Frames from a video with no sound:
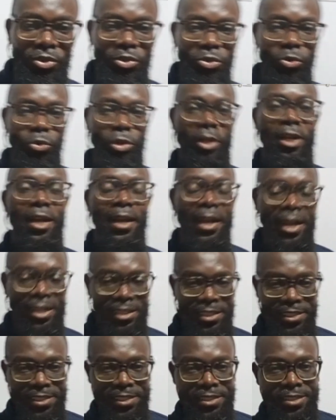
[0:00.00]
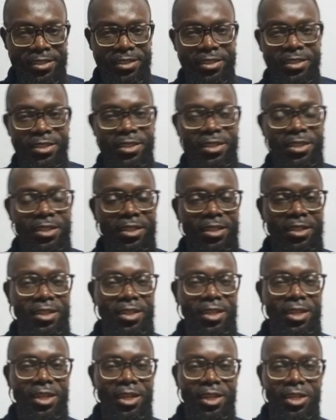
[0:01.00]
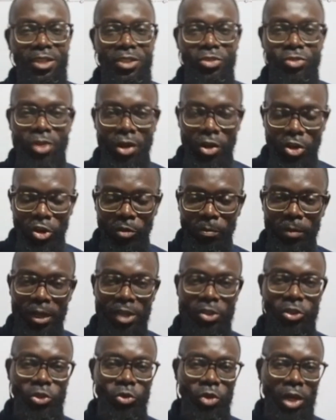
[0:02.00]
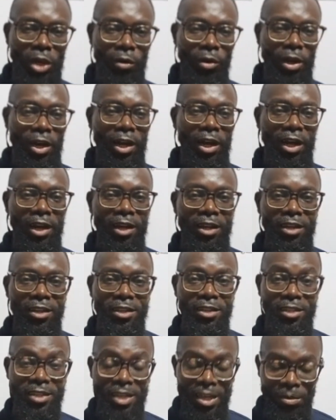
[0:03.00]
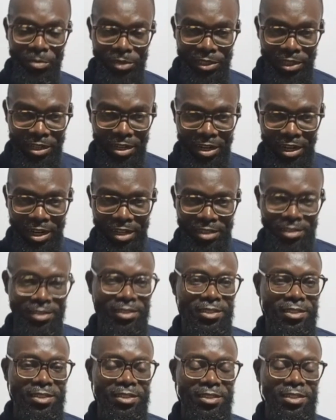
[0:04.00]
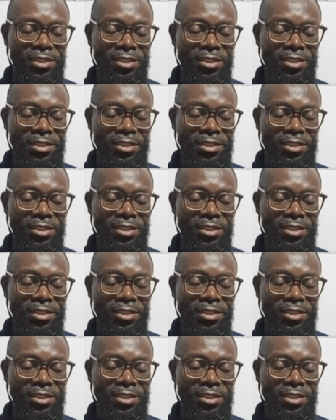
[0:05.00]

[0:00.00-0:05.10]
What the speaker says: Good day, learners. Welcome back to our chemistry class.